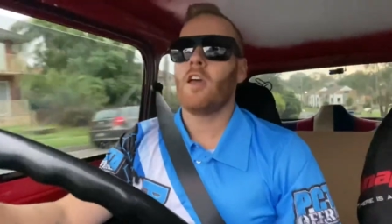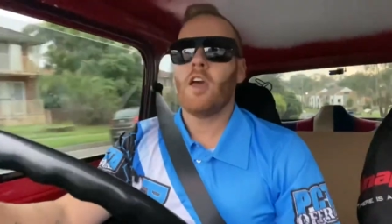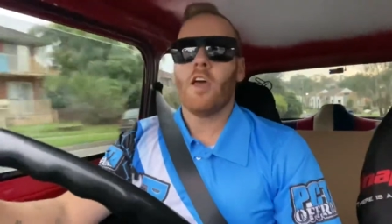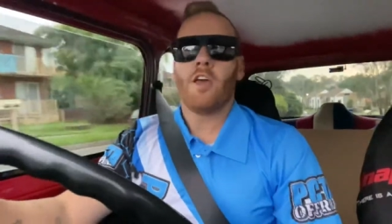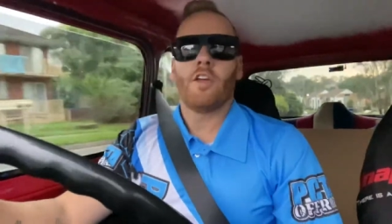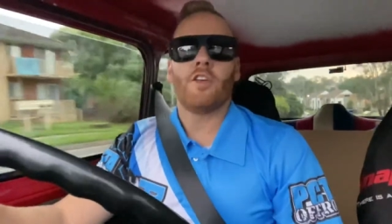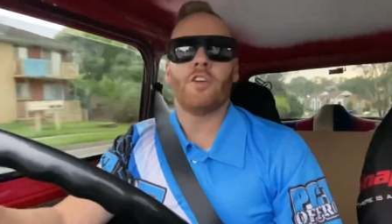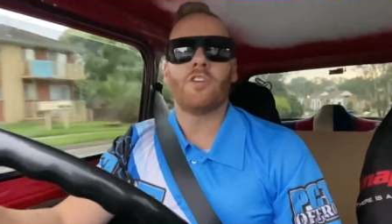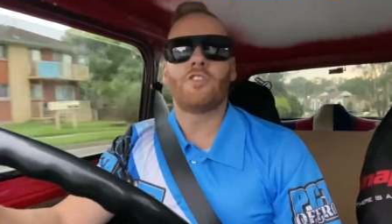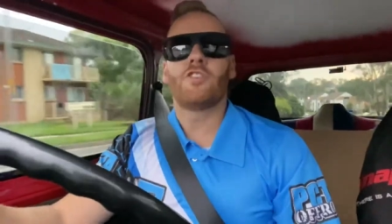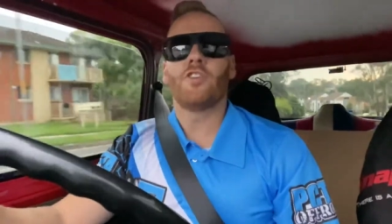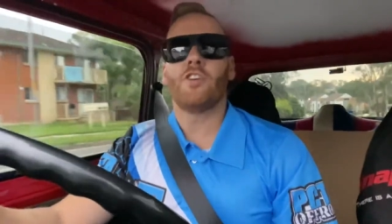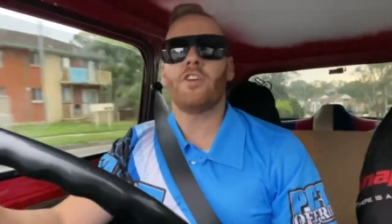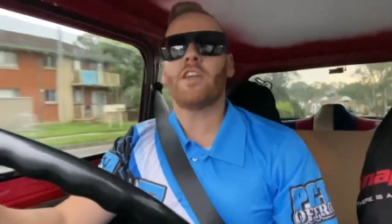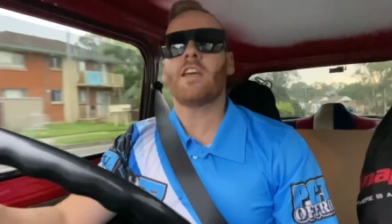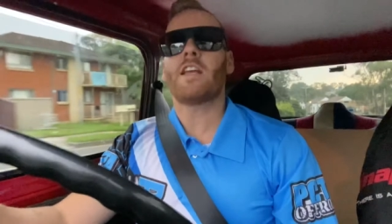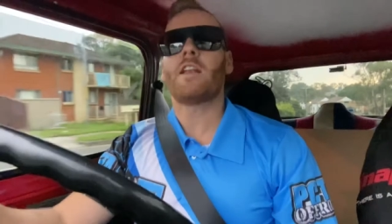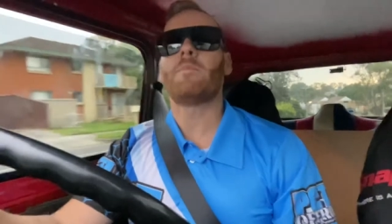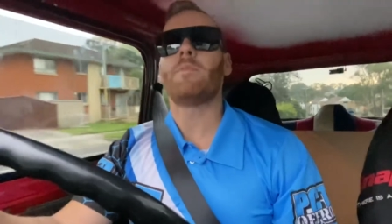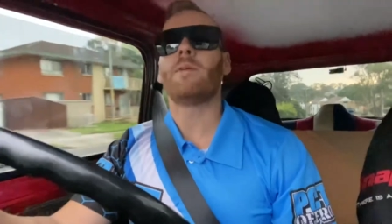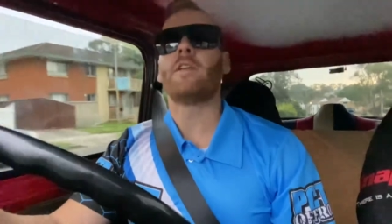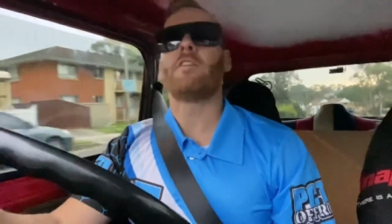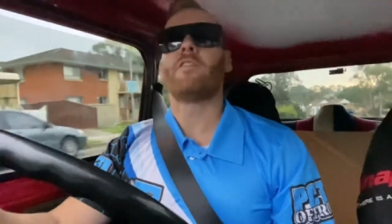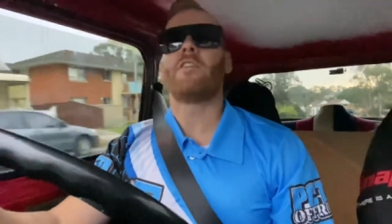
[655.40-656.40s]
You do get a
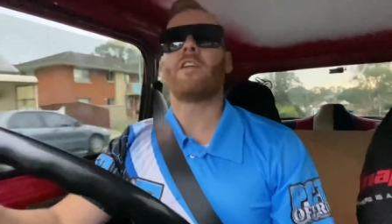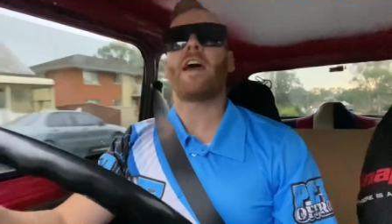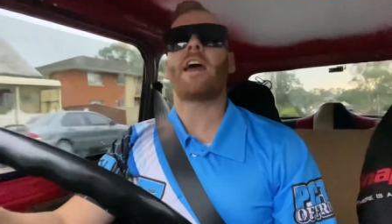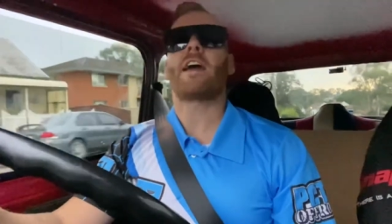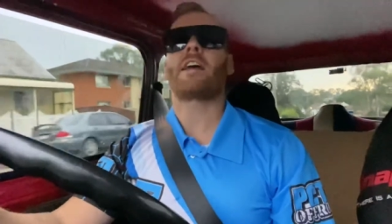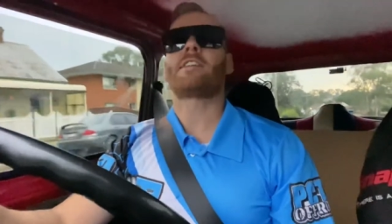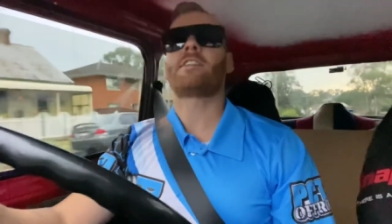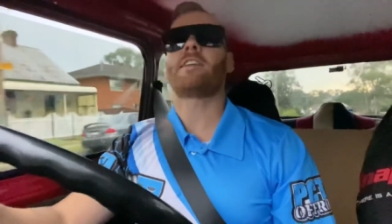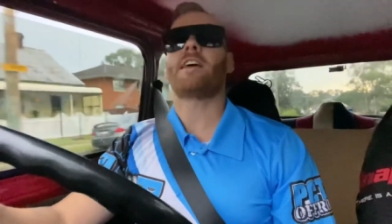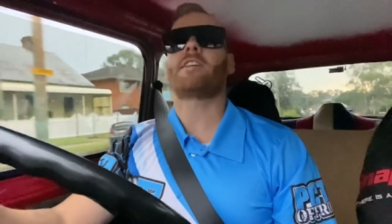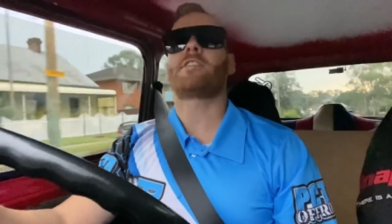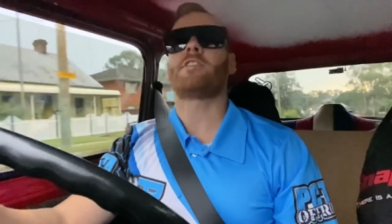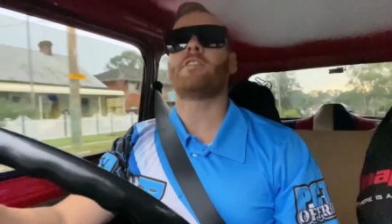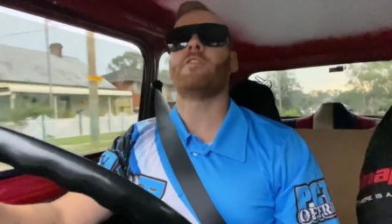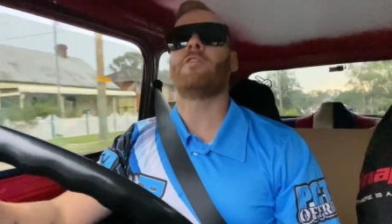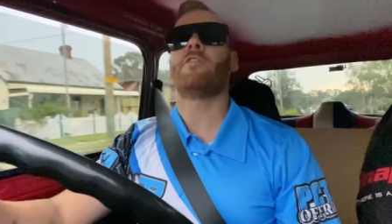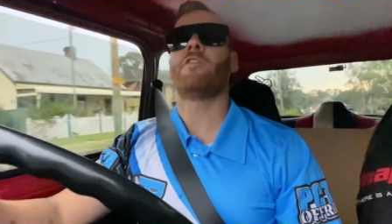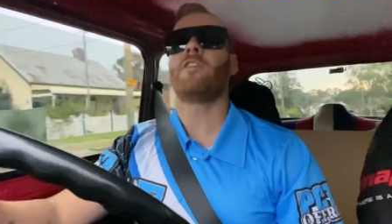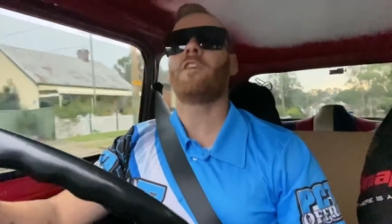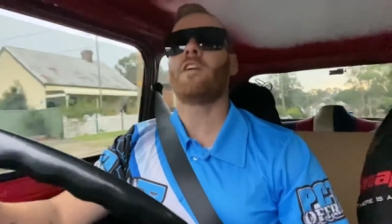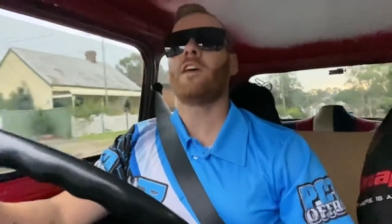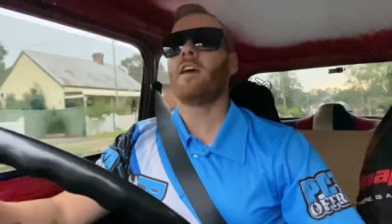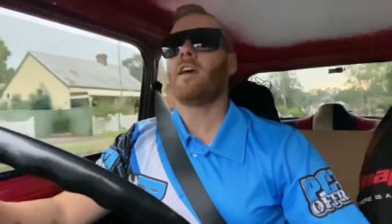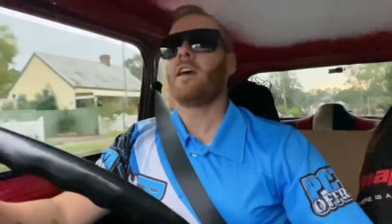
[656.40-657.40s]
bit of excessive
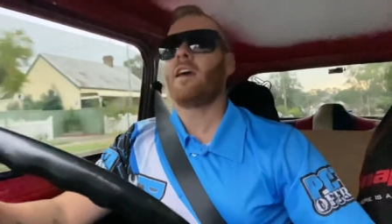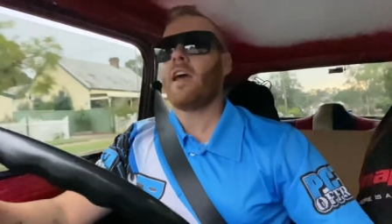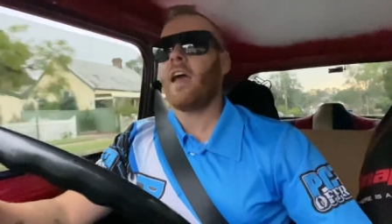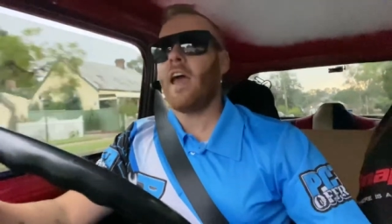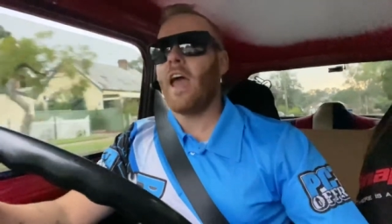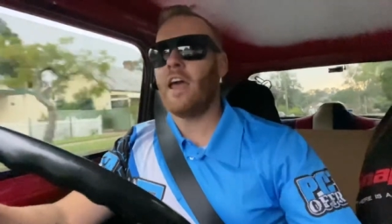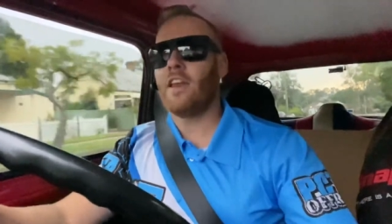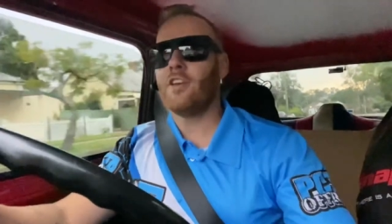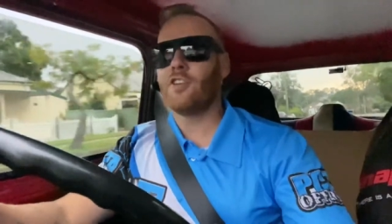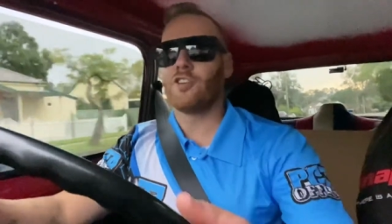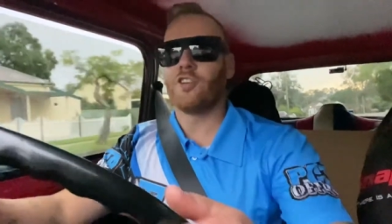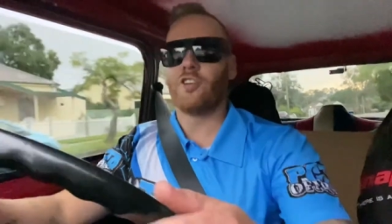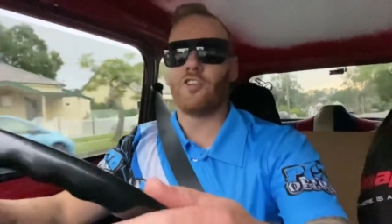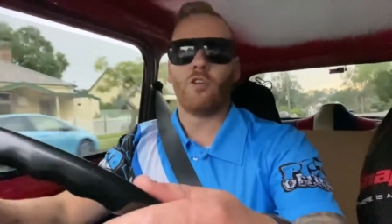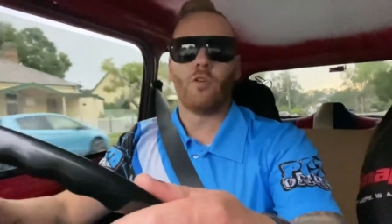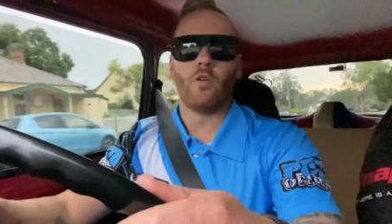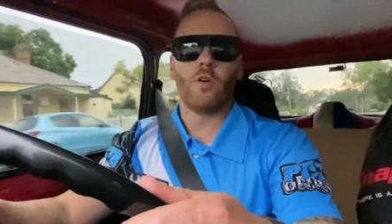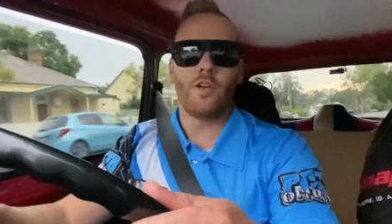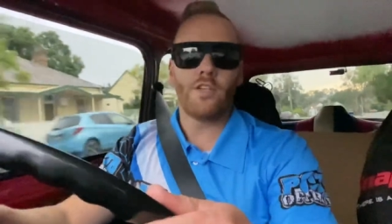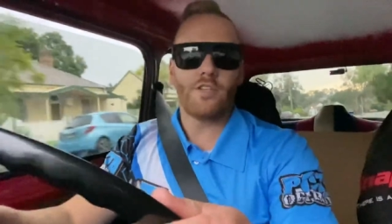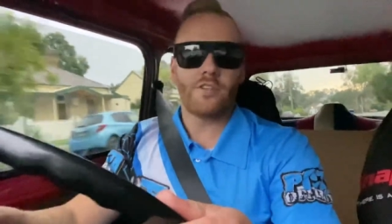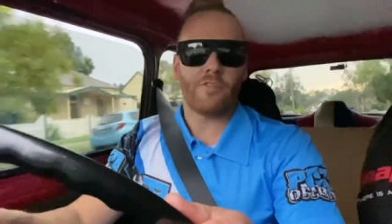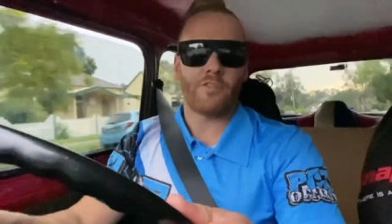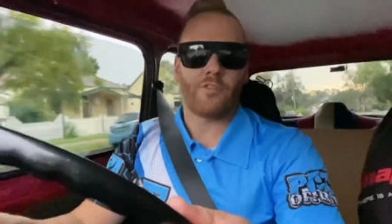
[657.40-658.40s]
engine noise